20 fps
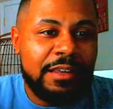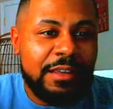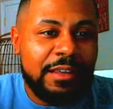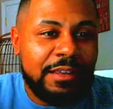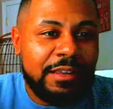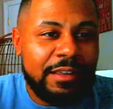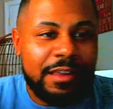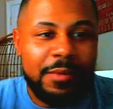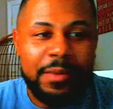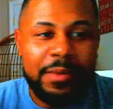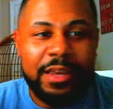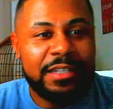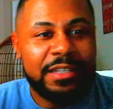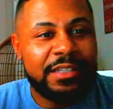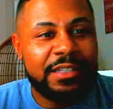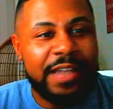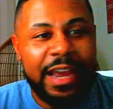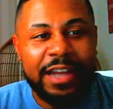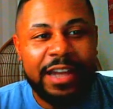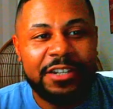I mean, his
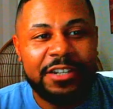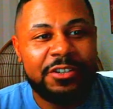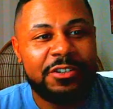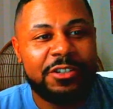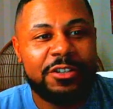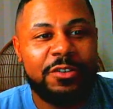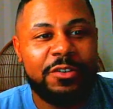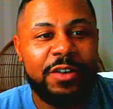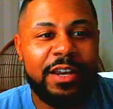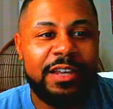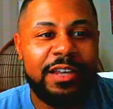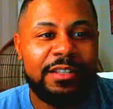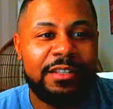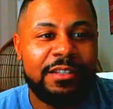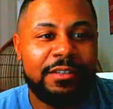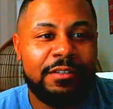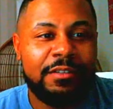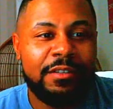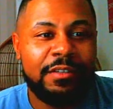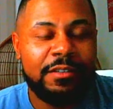stature is crazy.
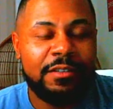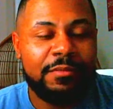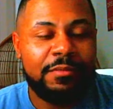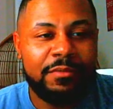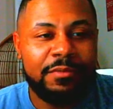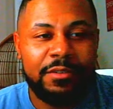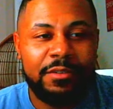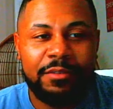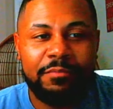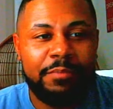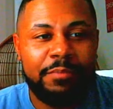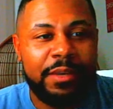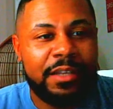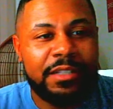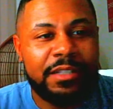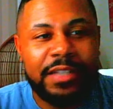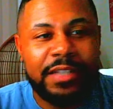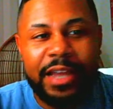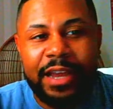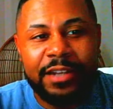He's a big
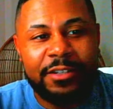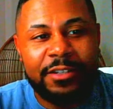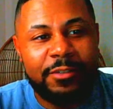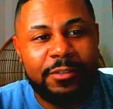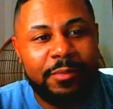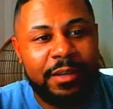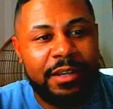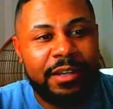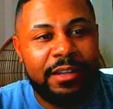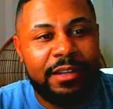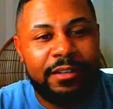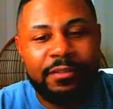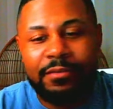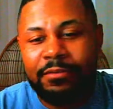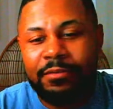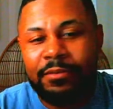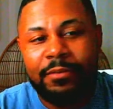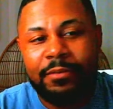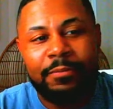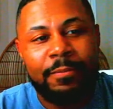stature, man.
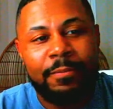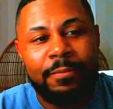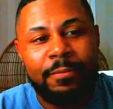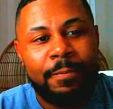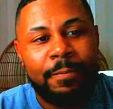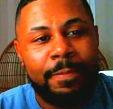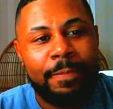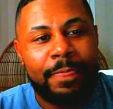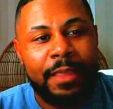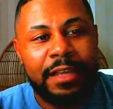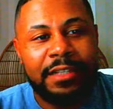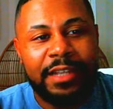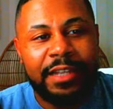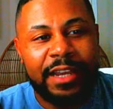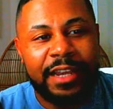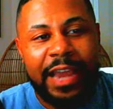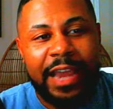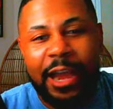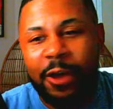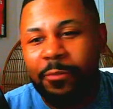He's like a
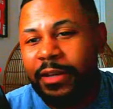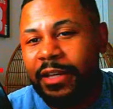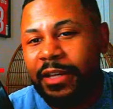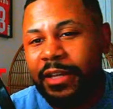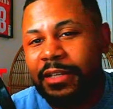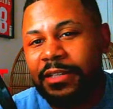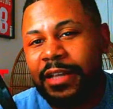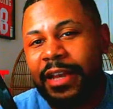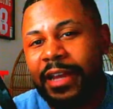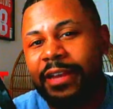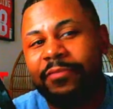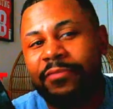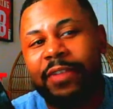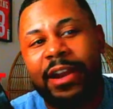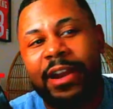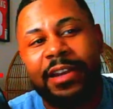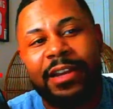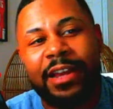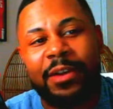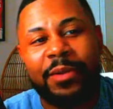Kyle Pitts. Like right
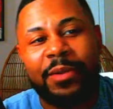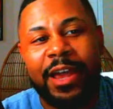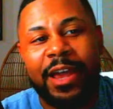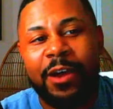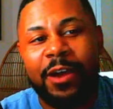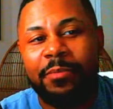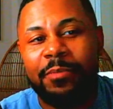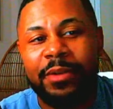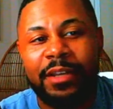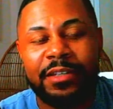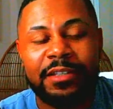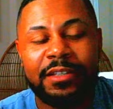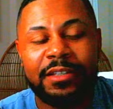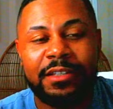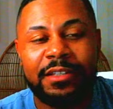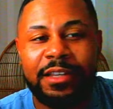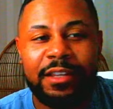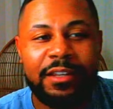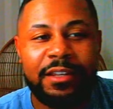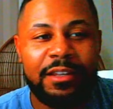now, Kyle Pitts
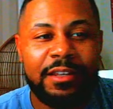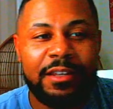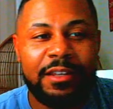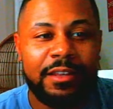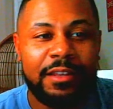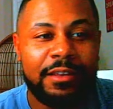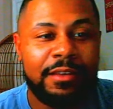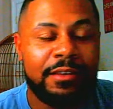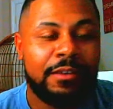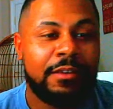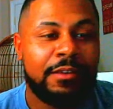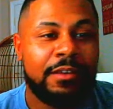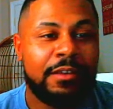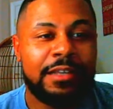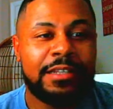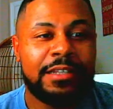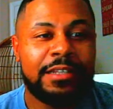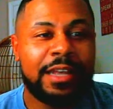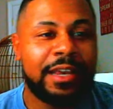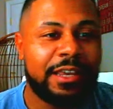he's
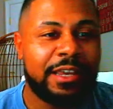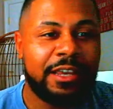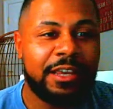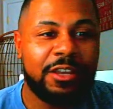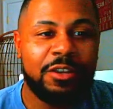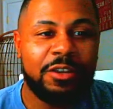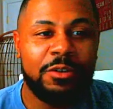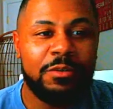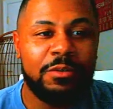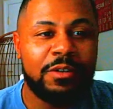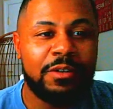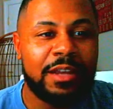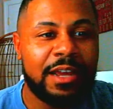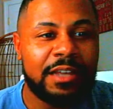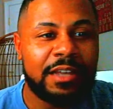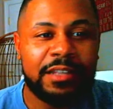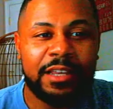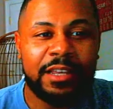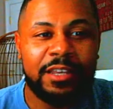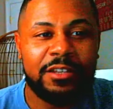not getting utilized
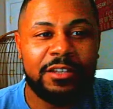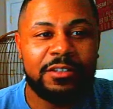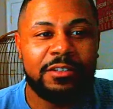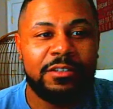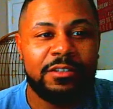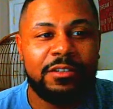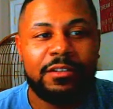like he should.